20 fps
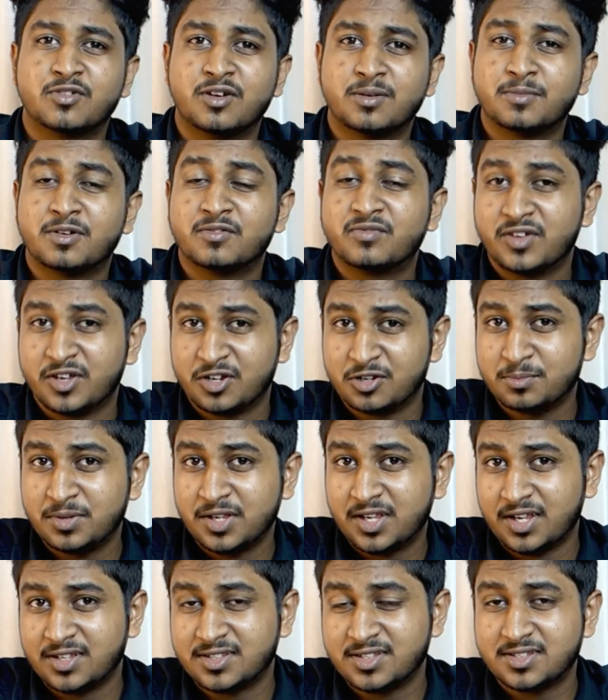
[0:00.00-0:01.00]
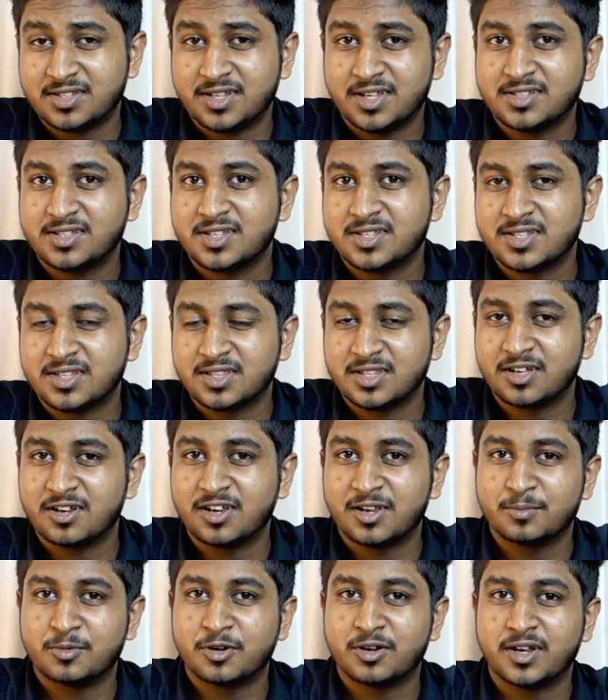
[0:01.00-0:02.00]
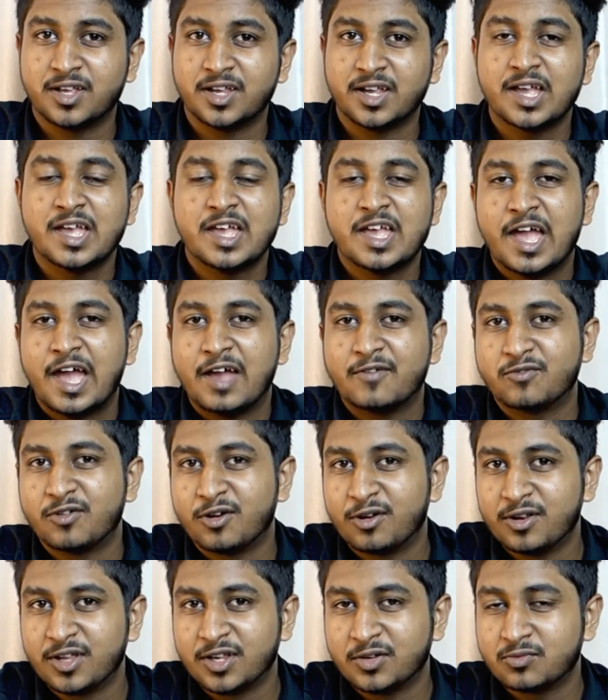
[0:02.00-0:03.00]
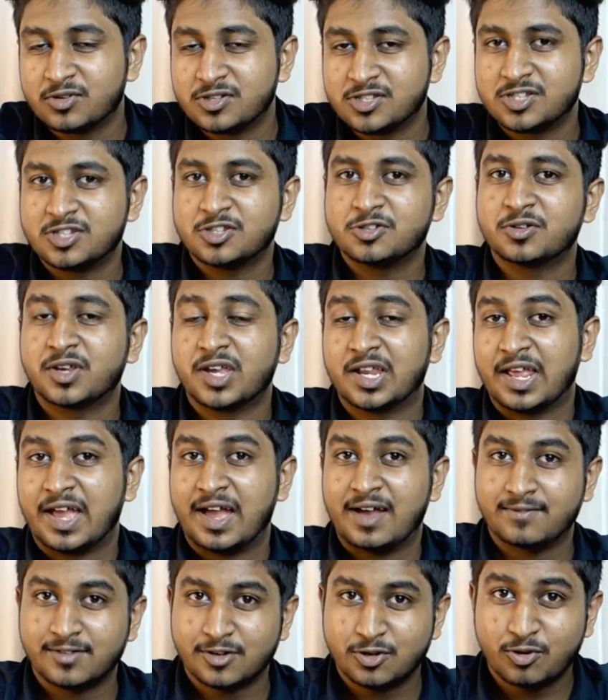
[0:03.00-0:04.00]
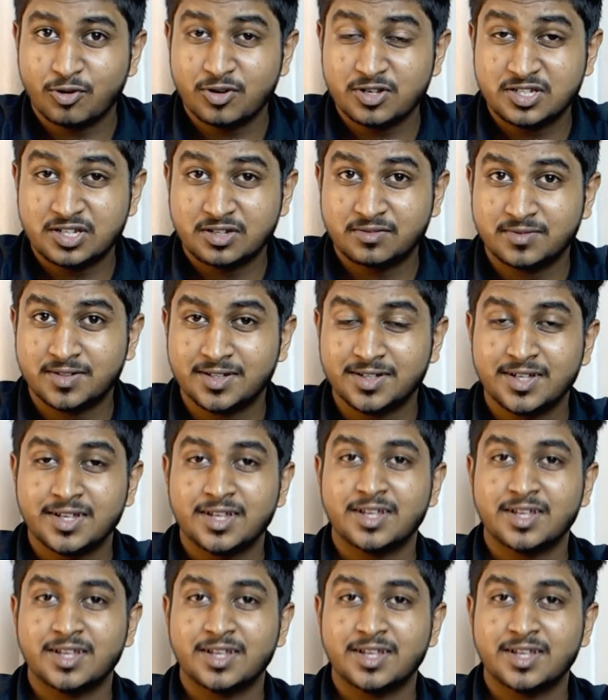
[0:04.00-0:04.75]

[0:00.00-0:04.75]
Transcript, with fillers: form of aerobic exercises in the early morning following which you can have a cold shower